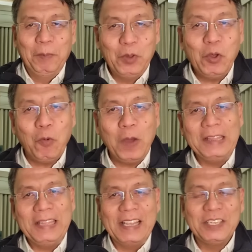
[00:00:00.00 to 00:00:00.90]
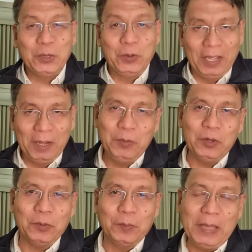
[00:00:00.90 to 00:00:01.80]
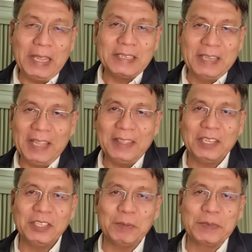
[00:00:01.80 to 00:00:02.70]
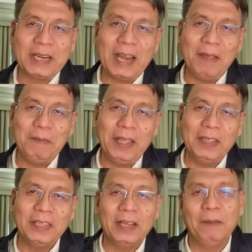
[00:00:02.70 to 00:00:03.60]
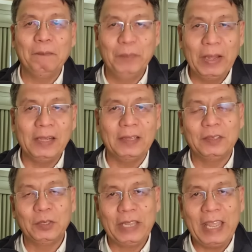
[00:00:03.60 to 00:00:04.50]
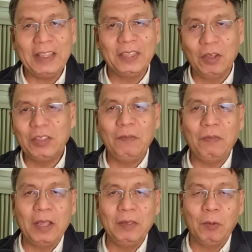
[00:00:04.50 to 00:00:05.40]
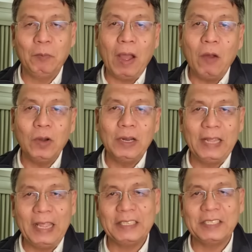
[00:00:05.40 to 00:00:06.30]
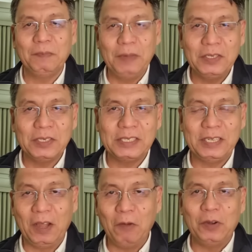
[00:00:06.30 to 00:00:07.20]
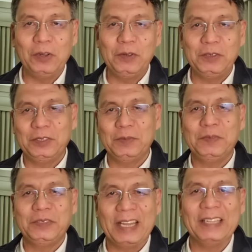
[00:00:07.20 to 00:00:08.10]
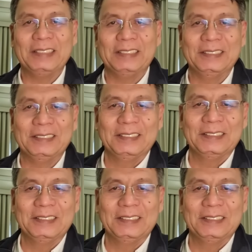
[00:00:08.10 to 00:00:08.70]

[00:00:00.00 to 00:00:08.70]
If you want us to help you, please hit the subscribe and the bell to get notified of our latest videos in our YouTube channel.